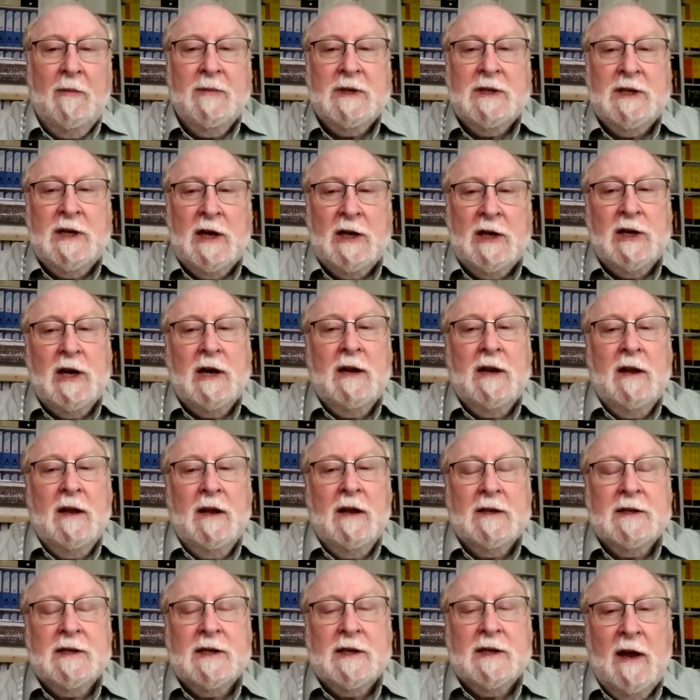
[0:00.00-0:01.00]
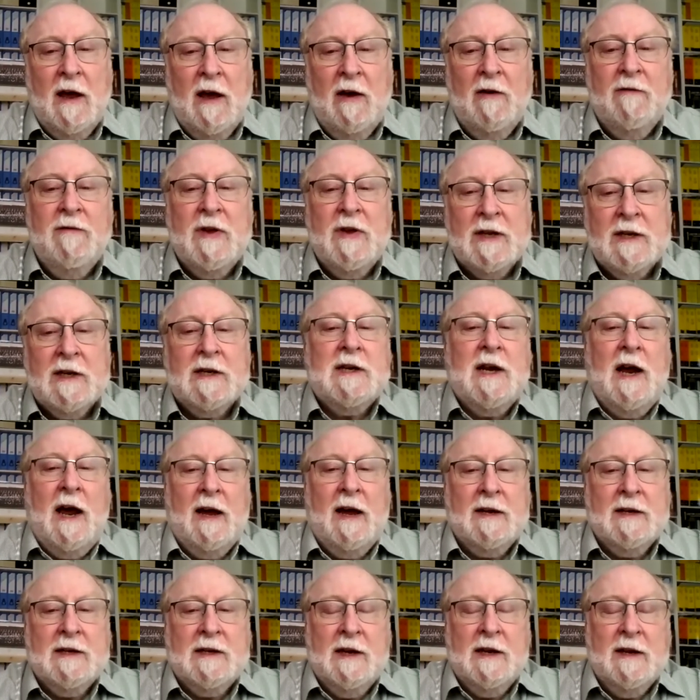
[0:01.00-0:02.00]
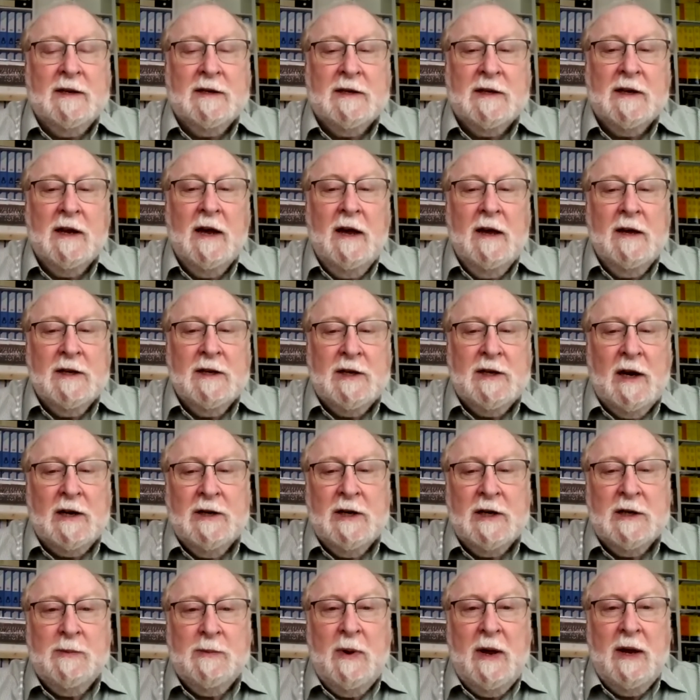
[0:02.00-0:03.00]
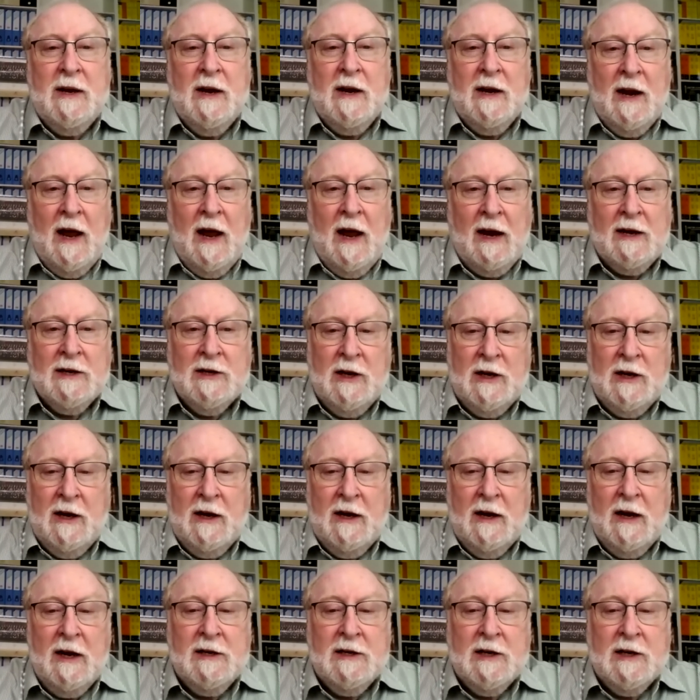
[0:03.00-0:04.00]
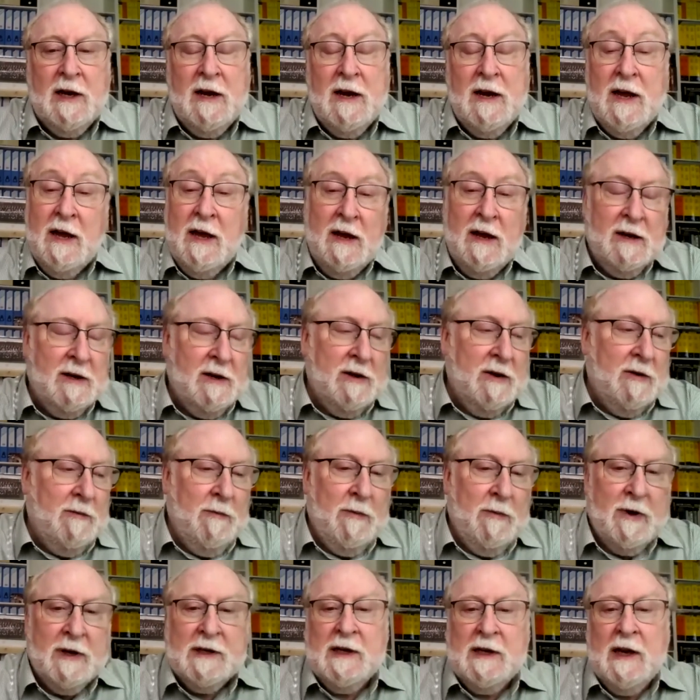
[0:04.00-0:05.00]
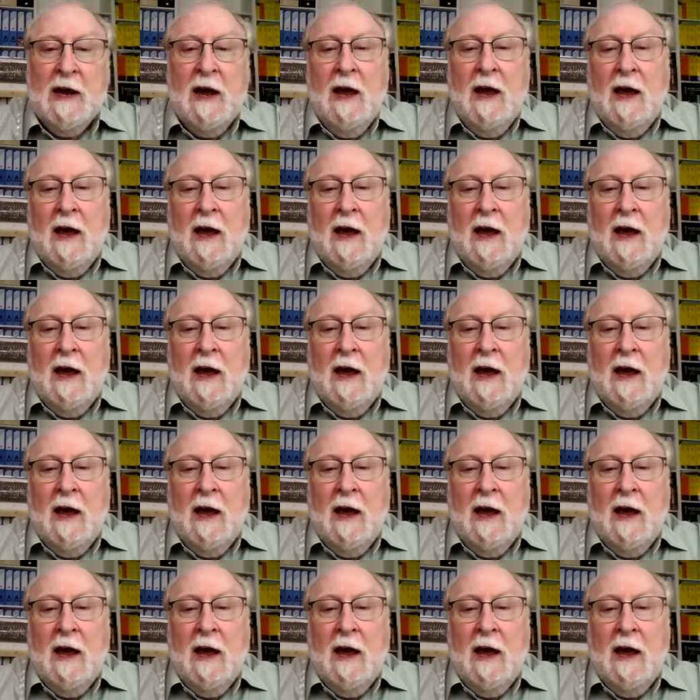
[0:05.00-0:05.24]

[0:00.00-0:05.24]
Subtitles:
digital service taxes, such as being enacted in Italy and that was